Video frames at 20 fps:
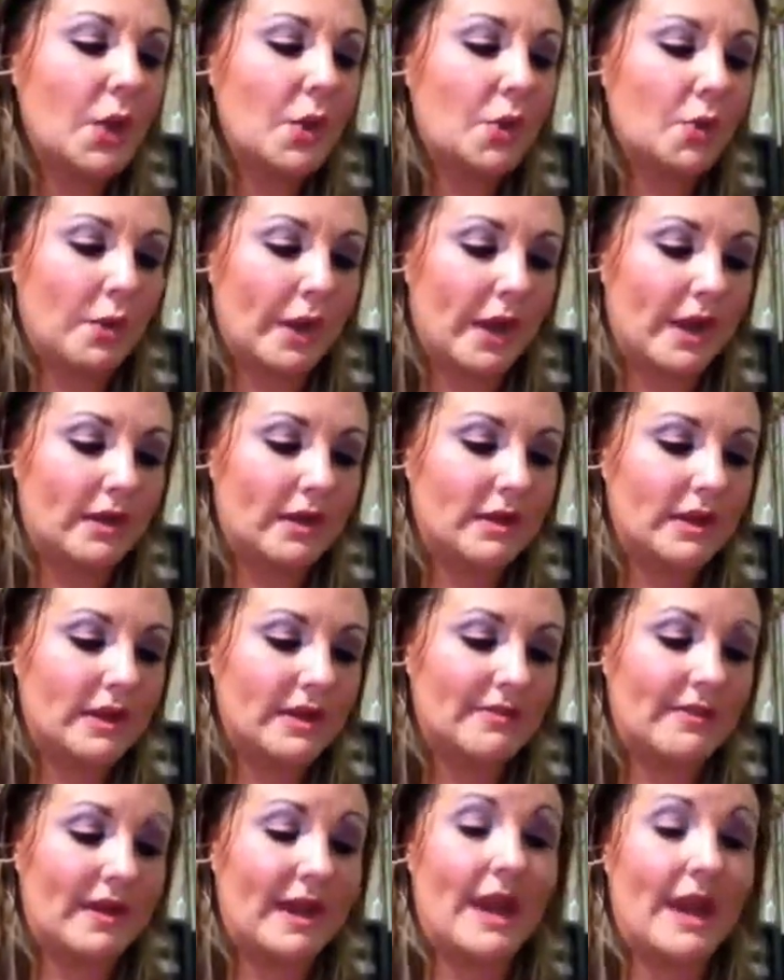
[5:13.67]
Well,
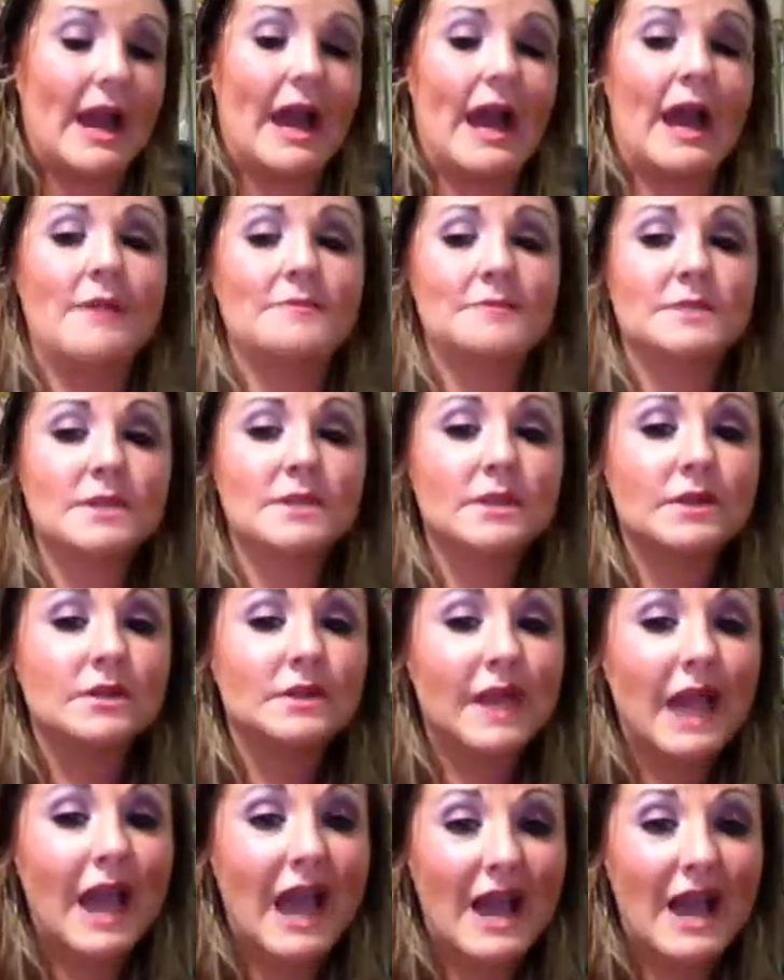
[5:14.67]
if I
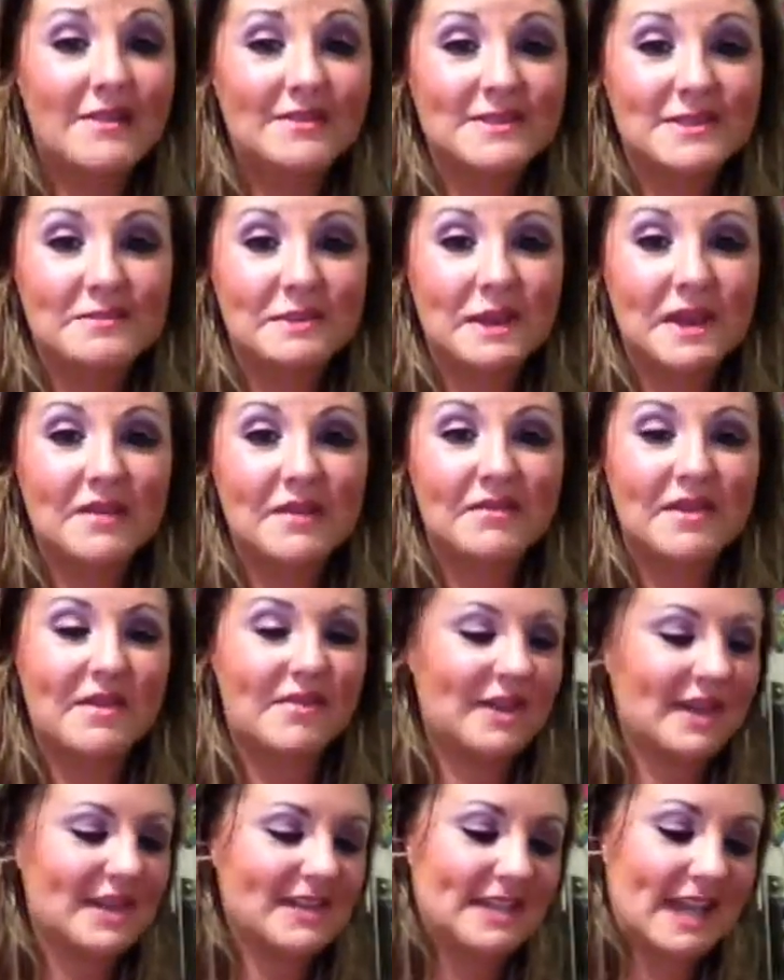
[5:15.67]
absolutely have to pick a
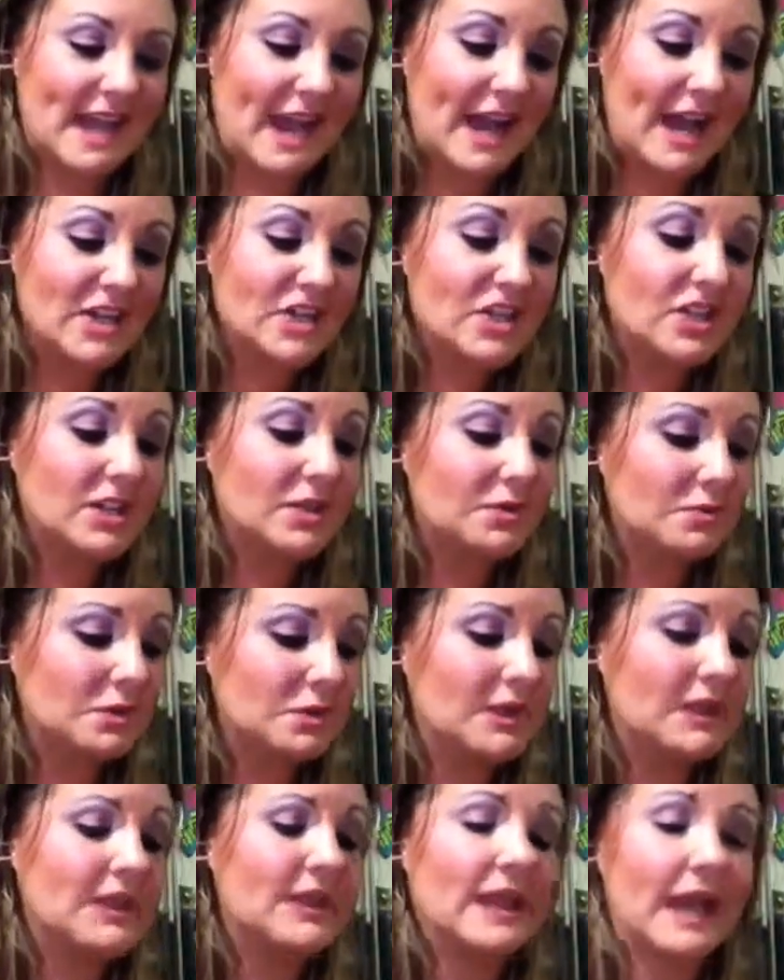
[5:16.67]
favorite, because I actually
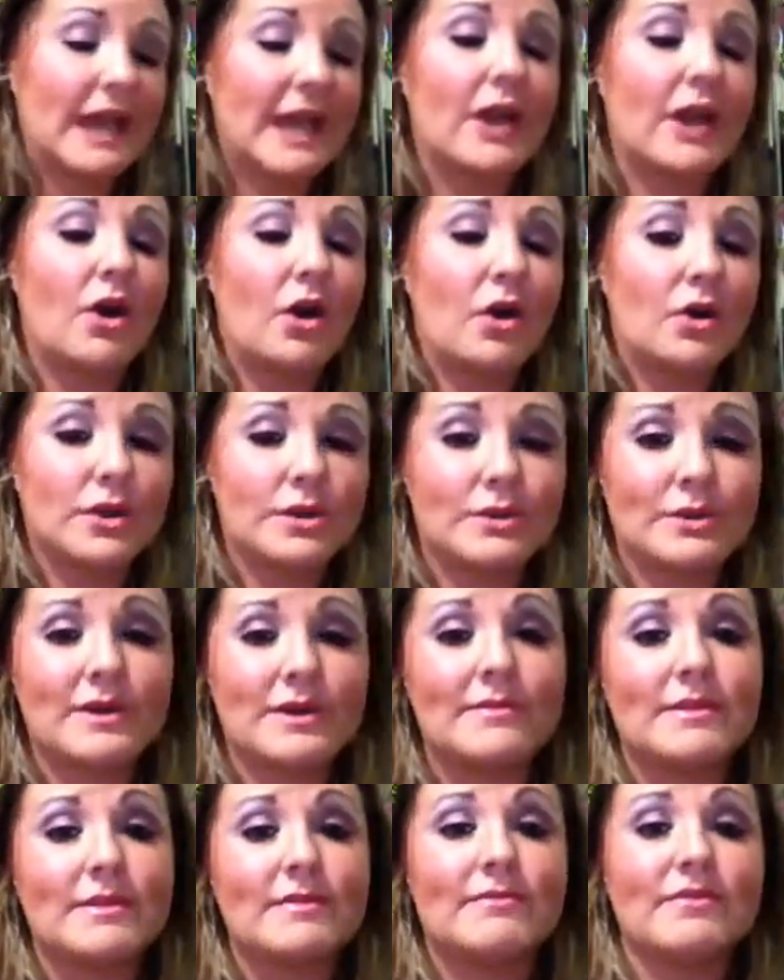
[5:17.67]
really like all three
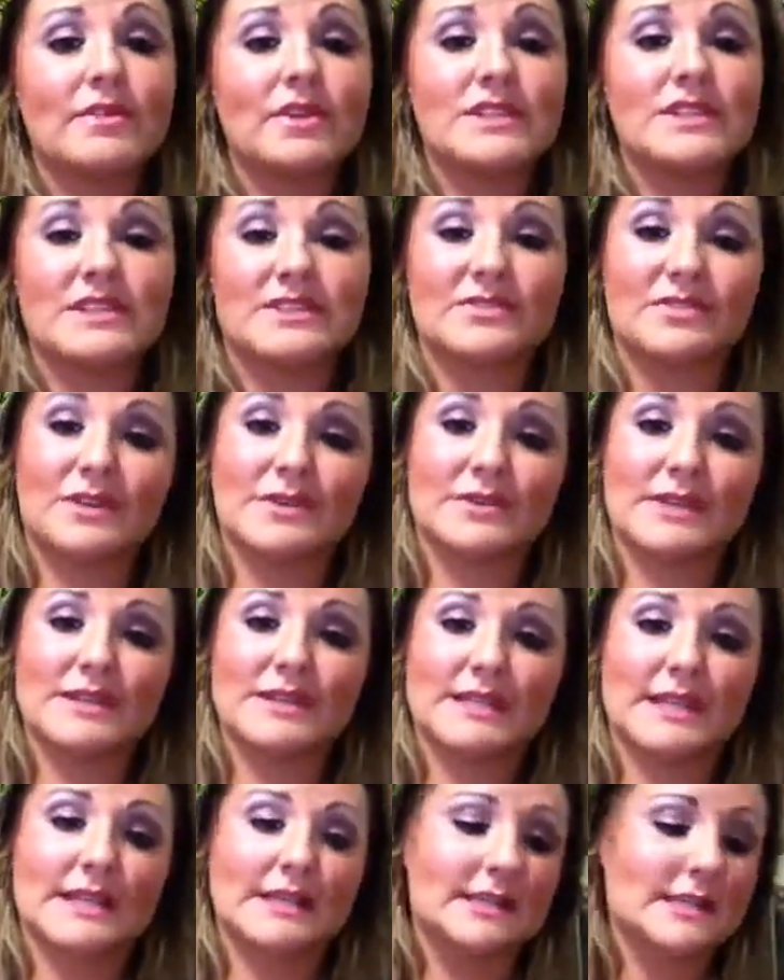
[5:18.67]
of them for different
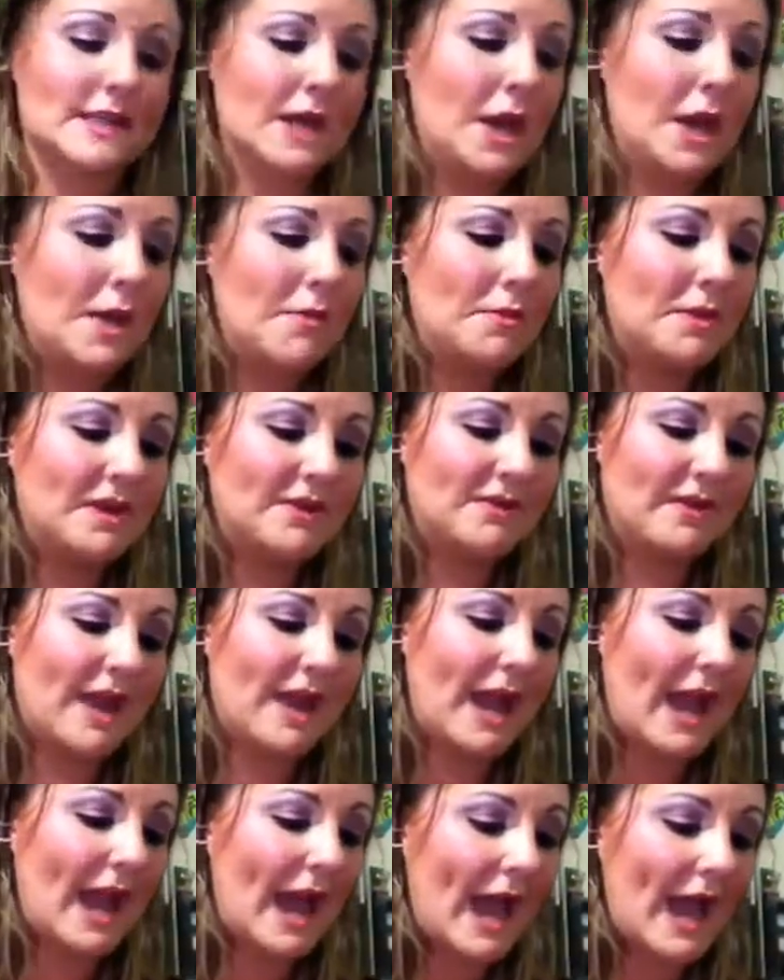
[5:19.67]
reasons, but if I
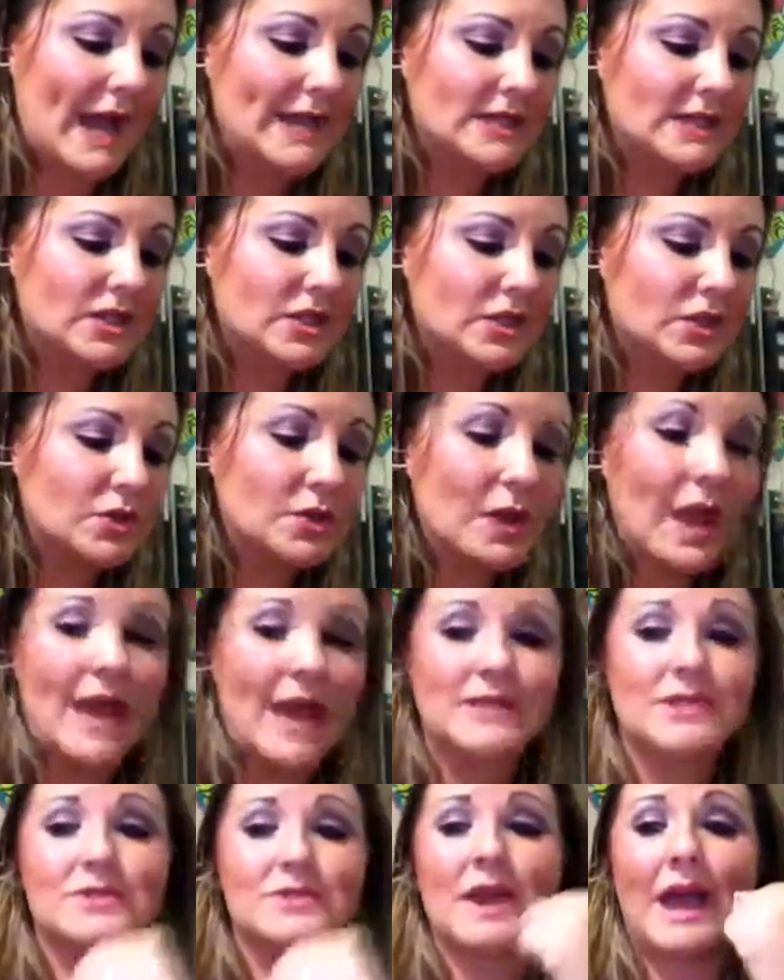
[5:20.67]
had to
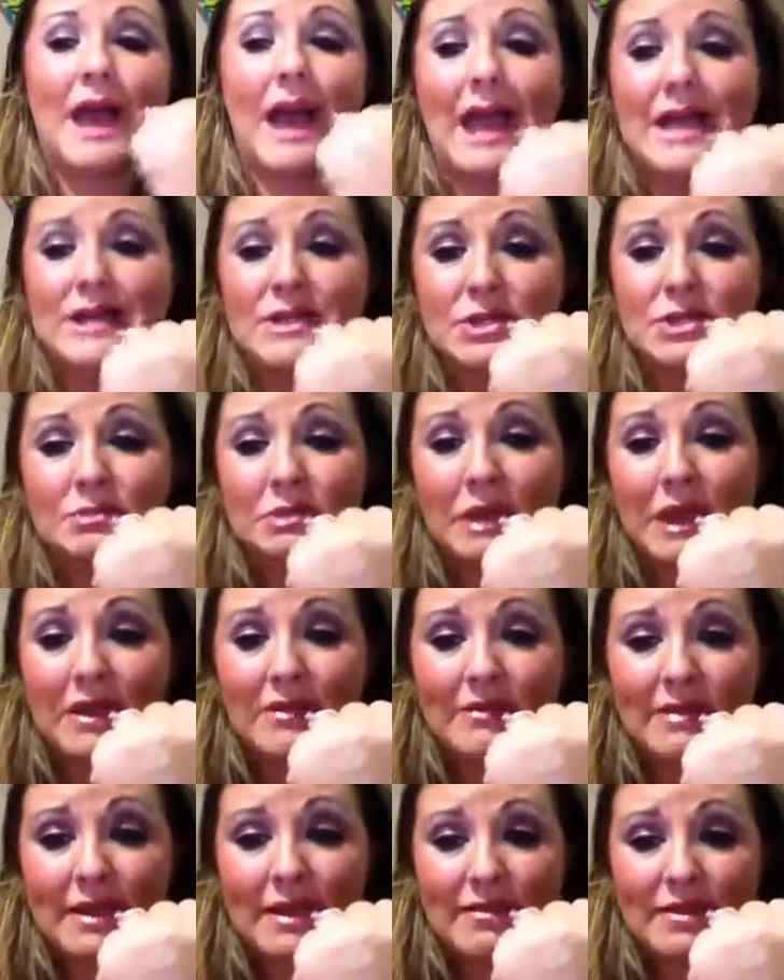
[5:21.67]
pick
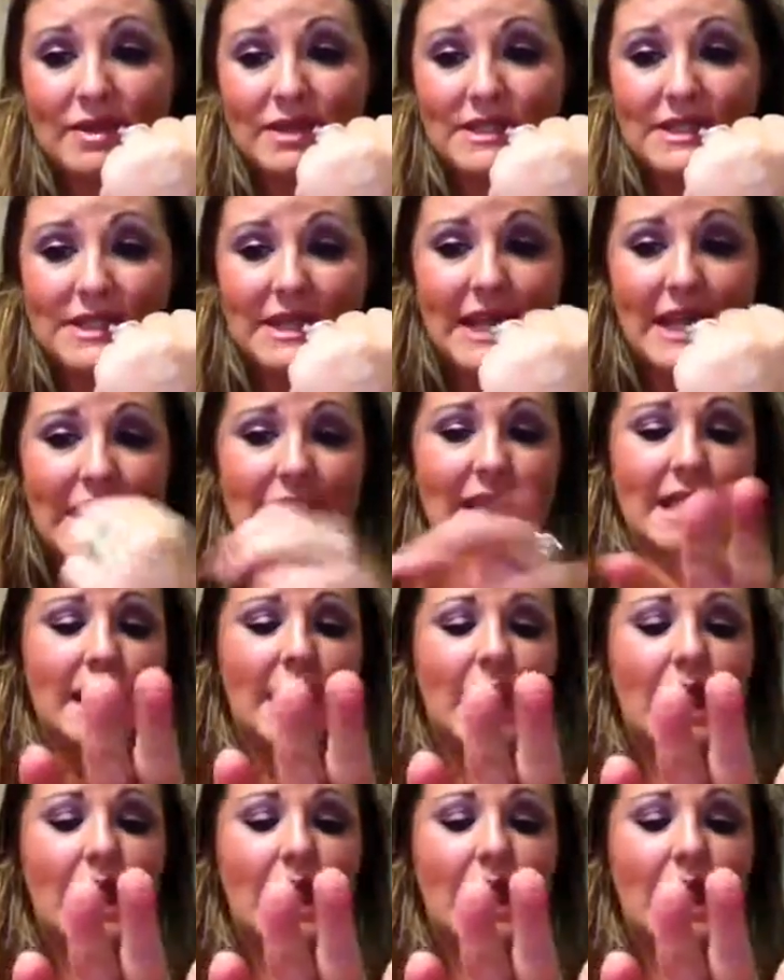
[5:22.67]
a favorite today,